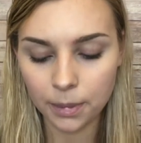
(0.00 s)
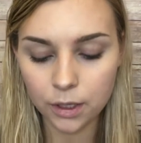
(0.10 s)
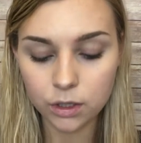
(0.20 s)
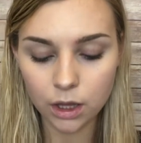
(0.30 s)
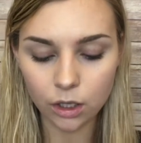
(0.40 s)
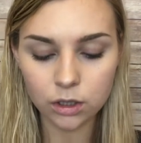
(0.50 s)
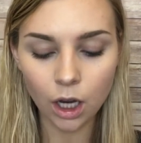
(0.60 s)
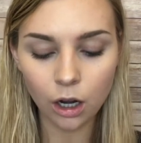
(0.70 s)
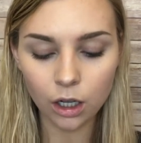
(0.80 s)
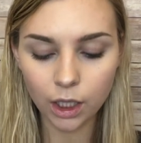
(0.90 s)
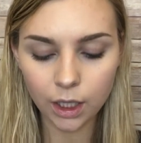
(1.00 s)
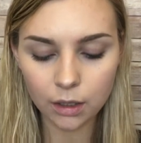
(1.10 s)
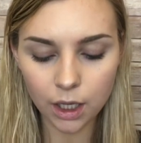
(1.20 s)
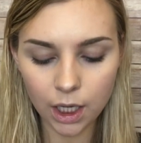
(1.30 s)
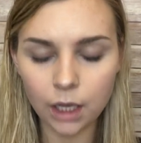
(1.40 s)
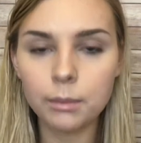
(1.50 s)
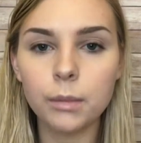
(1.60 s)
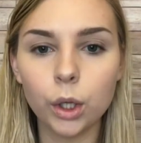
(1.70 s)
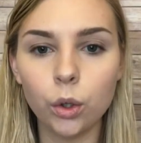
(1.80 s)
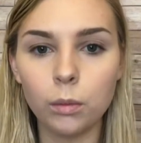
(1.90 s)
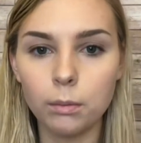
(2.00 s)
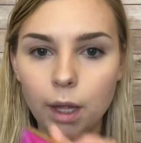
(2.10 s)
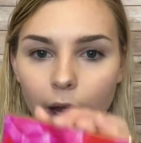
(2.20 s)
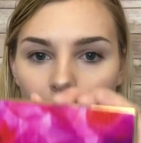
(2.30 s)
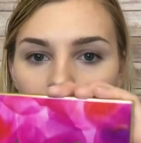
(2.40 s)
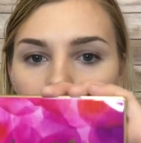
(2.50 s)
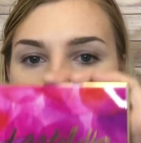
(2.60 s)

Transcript: Using their Tartelette In Bloom palette.